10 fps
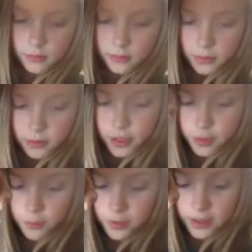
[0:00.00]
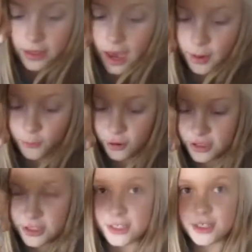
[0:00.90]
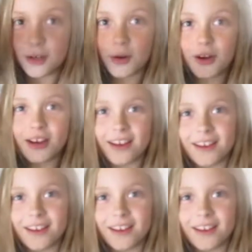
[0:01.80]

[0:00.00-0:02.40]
I think we got more than 2. Let